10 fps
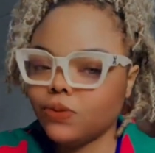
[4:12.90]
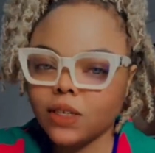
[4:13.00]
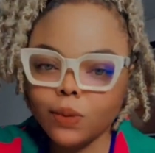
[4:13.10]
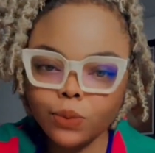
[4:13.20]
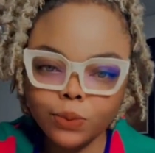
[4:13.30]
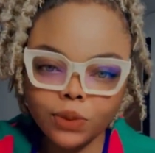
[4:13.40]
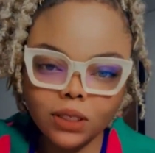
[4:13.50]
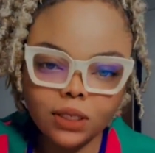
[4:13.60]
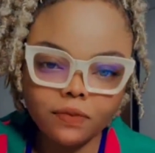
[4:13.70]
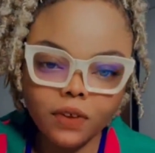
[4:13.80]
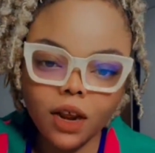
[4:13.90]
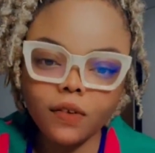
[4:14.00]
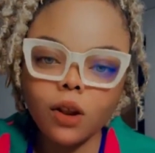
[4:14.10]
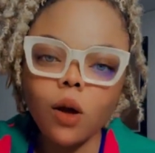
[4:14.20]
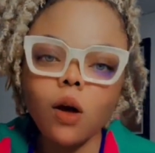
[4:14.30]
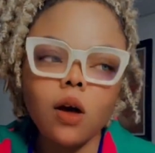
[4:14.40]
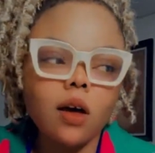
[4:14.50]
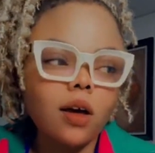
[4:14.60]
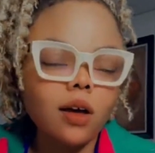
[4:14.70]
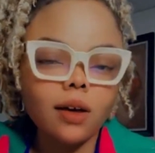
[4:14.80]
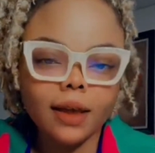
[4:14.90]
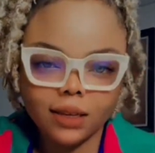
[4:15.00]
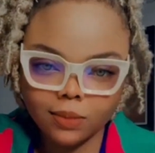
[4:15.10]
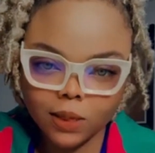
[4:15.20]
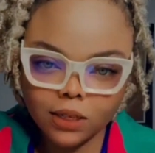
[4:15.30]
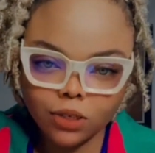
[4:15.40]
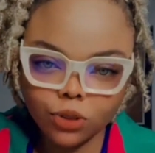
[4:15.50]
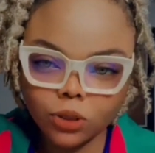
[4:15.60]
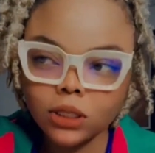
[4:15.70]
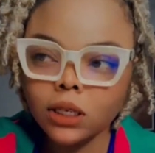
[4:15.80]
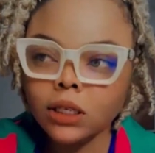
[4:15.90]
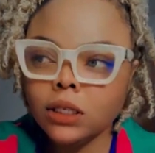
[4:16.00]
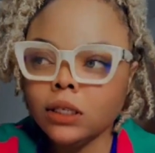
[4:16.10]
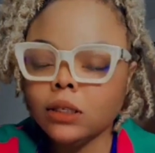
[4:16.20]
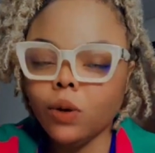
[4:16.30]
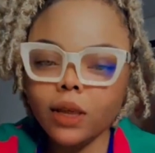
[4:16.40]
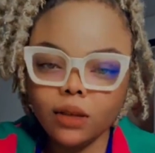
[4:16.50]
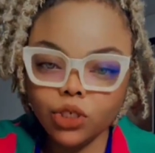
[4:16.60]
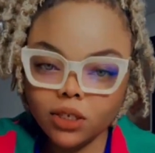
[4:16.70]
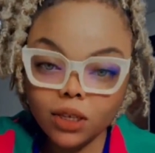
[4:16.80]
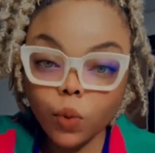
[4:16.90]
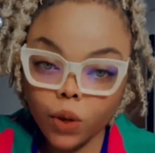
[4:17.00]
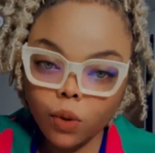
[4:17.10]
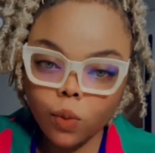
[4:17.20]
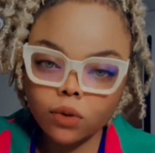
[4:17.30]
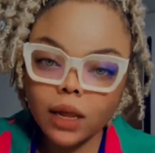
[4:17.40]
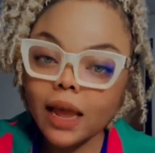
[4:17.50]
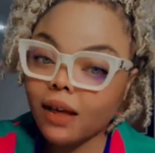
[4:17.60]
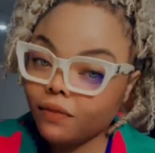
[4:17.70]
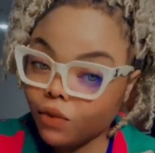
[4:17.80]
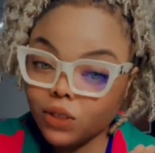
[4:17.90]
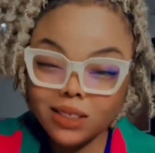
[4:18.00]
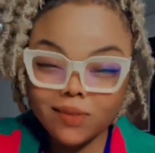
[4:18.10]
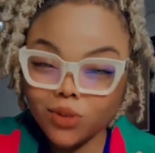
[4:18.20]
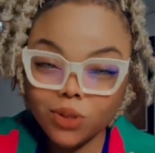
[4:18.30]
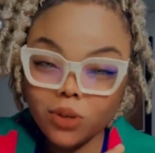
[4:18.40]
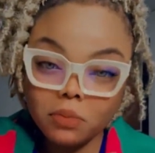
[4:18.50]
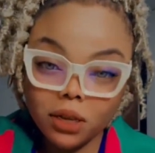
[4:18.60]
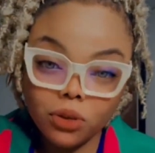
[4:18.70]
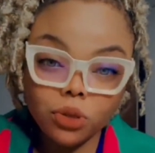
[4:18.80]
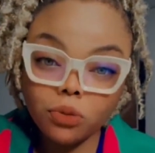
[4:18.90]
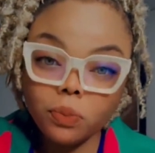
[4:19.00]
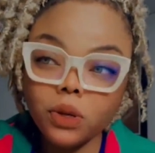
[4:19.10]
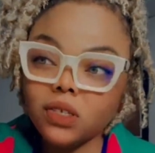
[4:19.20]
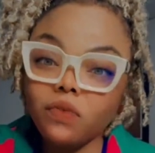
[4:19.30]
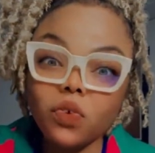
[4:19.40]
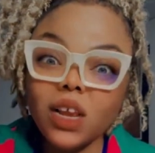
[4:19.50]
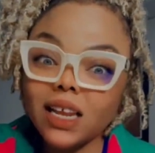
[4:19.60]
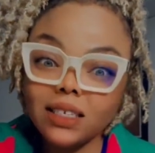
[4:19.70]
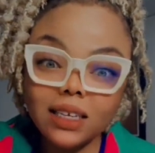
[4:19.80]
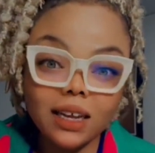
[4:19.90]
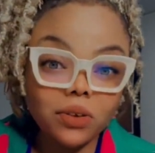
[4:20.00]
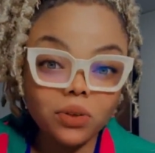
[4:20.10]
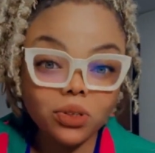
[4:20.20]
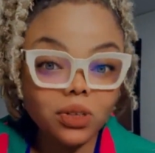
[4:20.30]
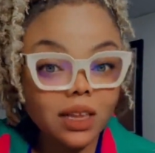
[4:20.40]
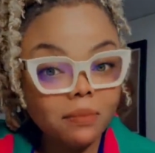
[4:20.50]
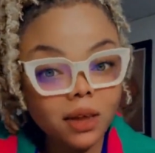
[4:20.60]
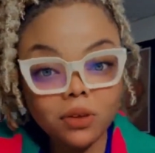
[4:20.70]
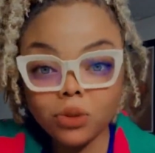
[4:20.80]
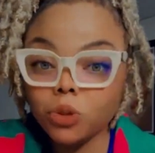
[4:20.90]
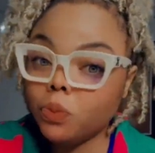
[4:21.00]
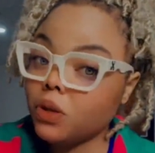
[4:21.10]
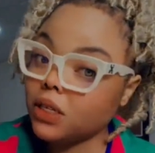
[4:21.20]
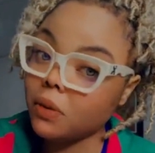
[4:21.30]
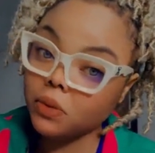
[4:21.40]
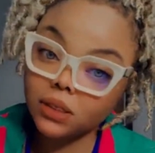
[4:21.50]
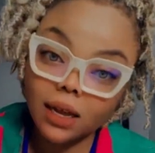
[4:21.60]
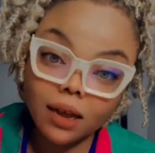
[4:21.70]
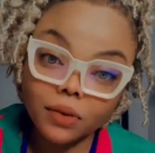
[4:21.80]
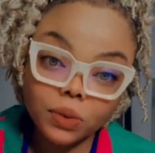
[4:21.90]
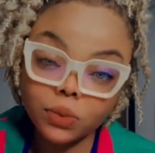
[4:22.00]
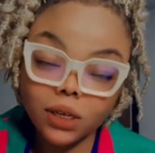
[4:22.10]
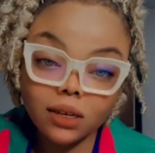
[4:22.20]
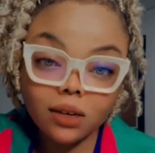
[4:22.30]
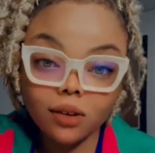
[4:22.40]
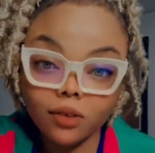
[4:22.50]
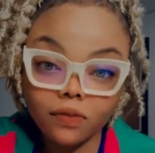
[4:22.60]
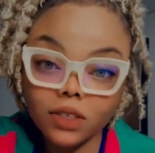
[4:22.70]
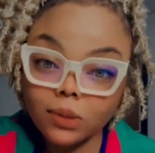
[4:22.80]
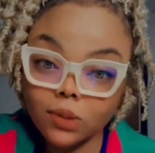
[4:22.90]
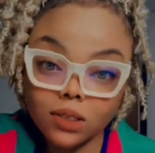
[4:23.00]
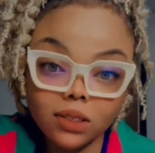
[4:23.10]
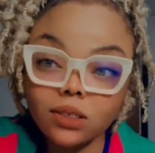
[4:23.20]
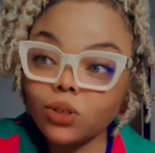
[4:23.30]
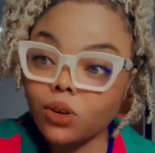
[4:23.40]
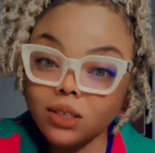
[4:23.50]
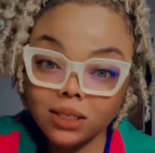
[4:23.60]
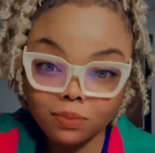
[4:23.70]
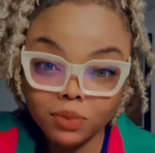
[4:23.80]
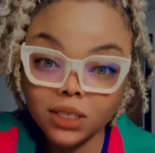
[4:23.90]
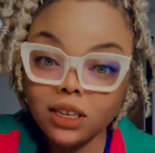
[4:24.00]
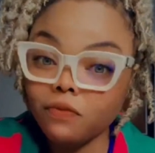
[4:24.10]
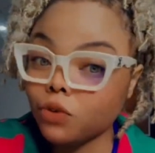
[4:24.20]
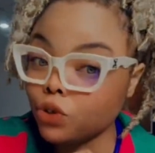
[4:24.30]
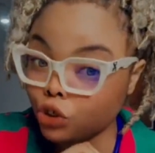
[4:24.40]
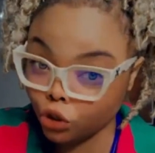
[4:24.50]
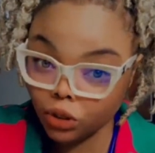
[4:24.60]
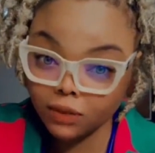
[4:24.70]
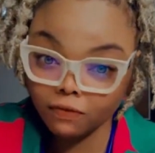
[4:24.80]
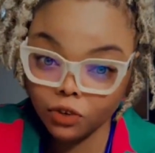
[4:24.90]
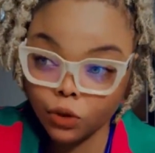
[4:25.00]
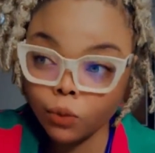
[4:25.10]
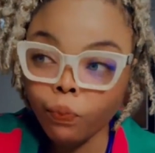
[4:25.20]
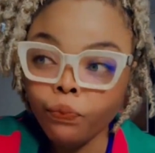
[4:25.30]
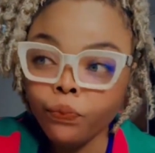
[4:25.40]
That will be a very long explanation. Okay, just a quick one. I have all these videos on my YouTube page. If you're a lady and you're not on that my YouTube page, I wonder how you will learn a lot of things, because TikTok is basically for a short video.